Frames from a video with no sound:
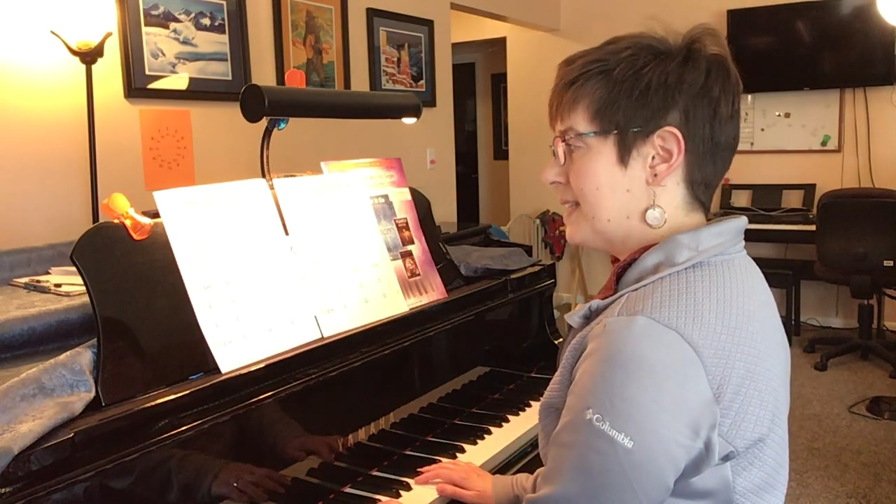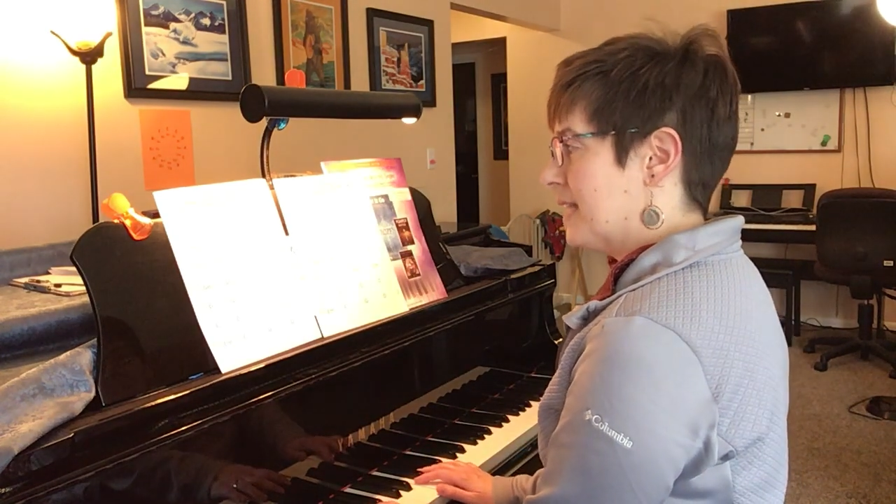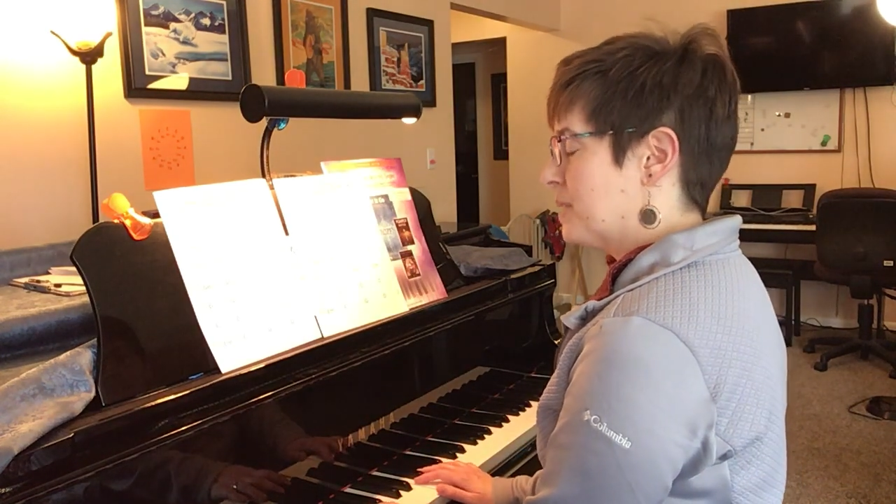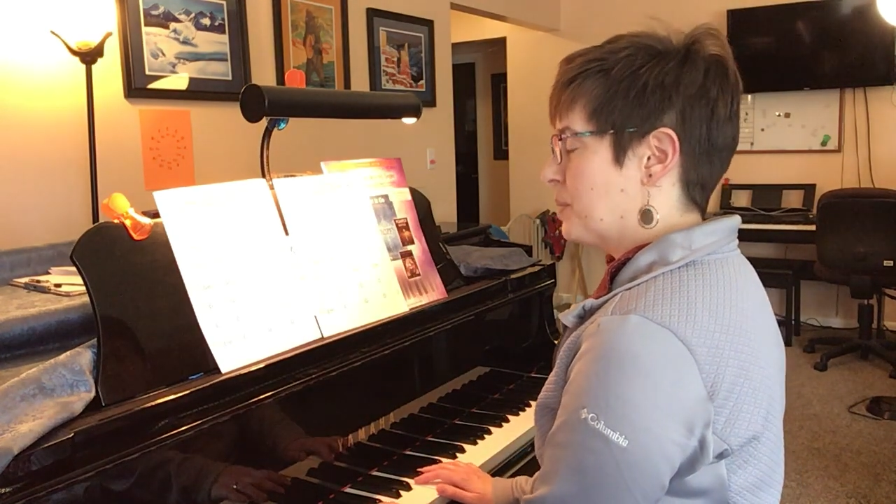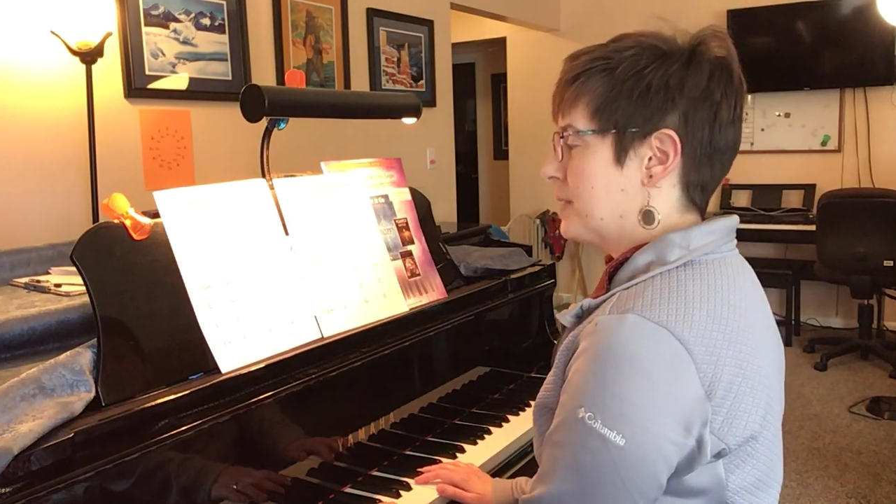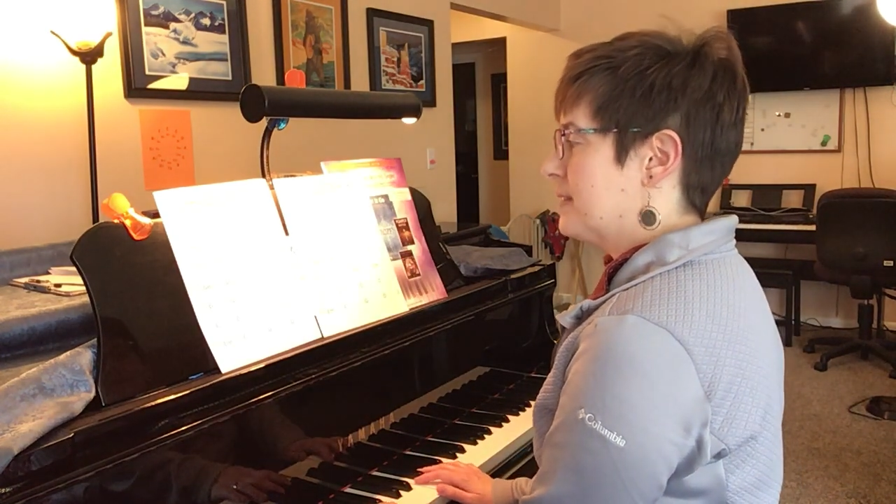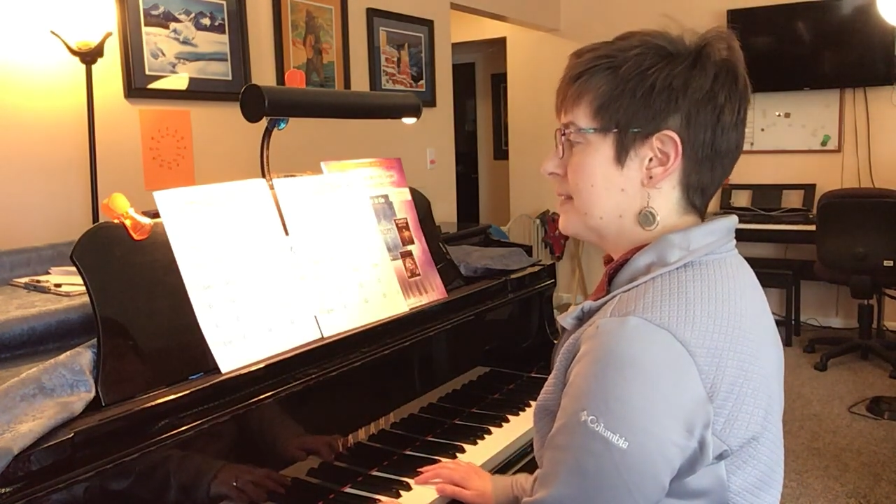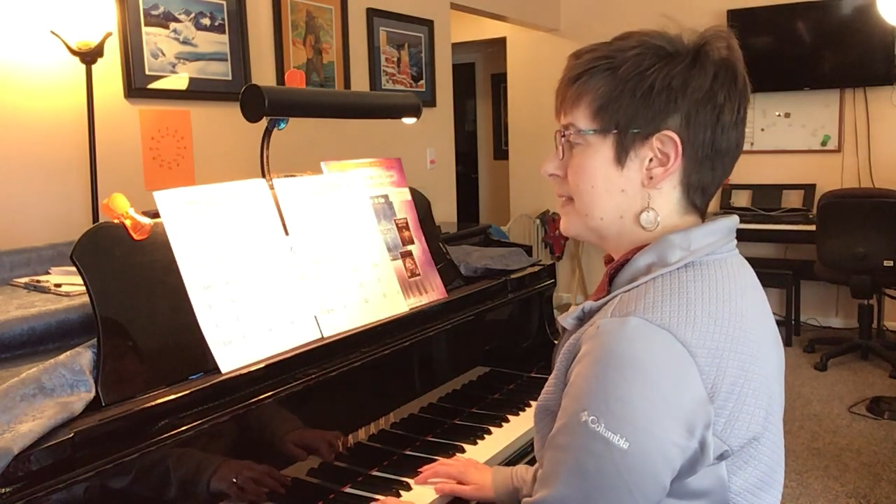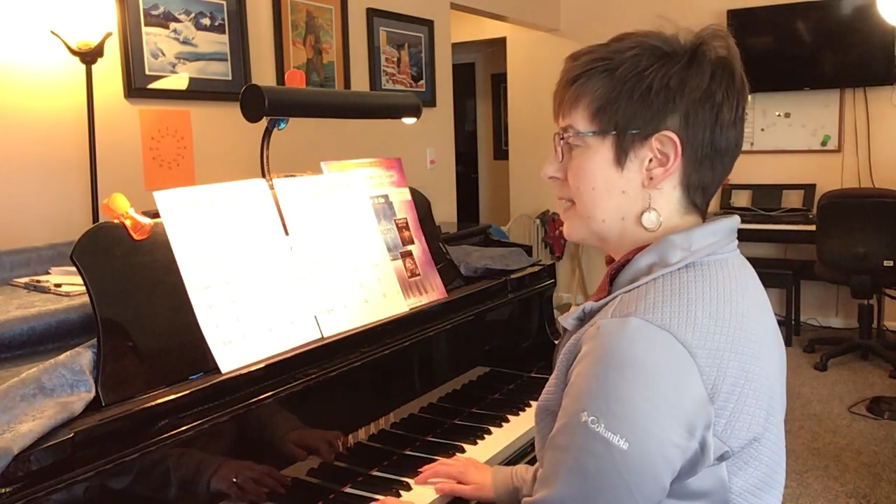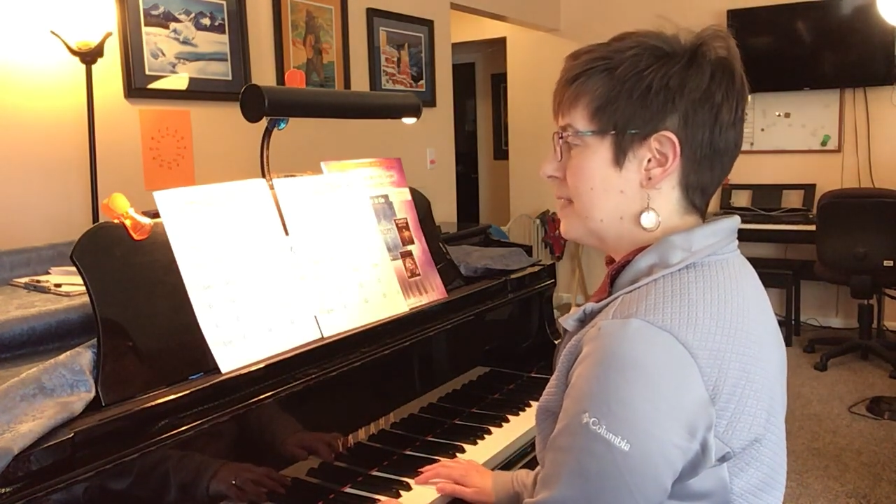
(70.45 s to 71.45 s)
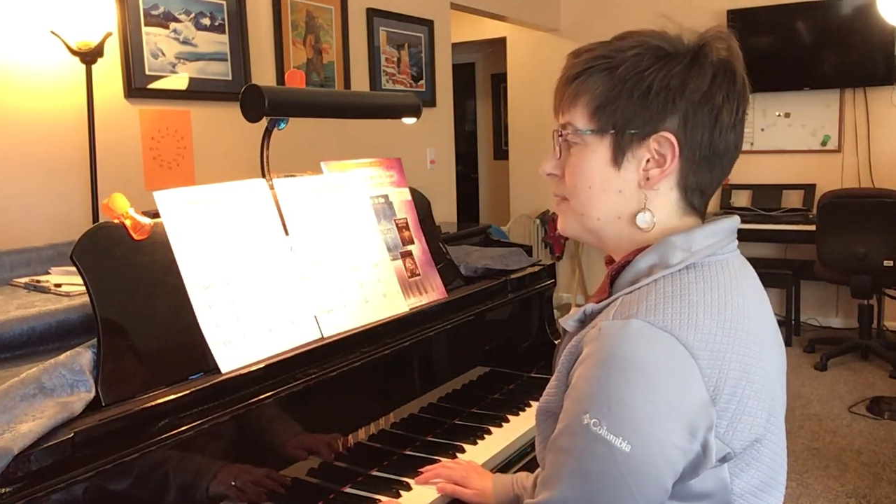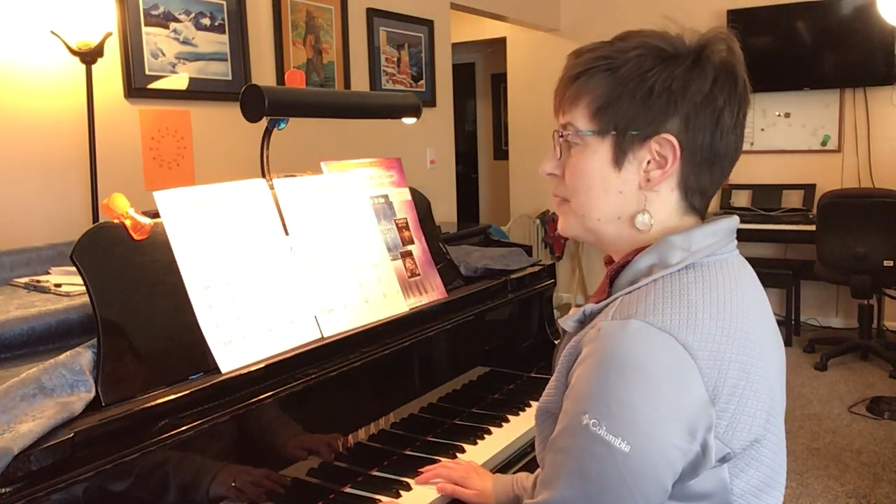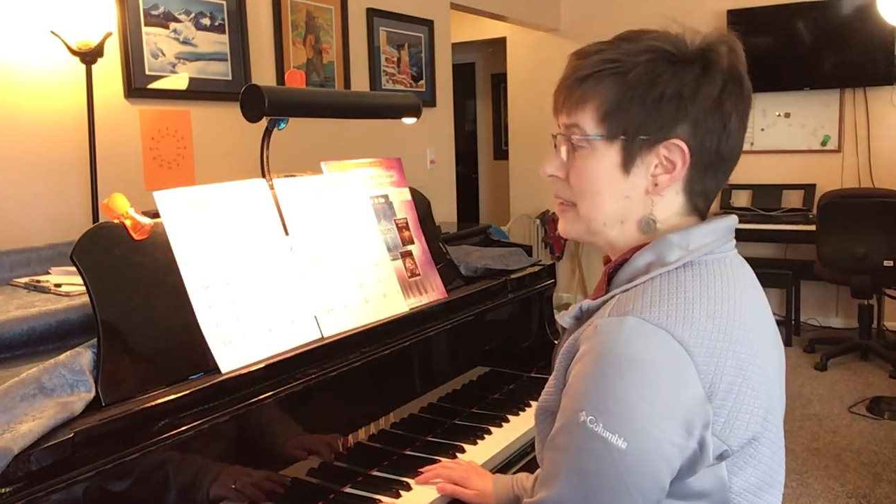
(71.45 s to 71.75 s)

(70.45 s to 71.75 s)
next, but instead of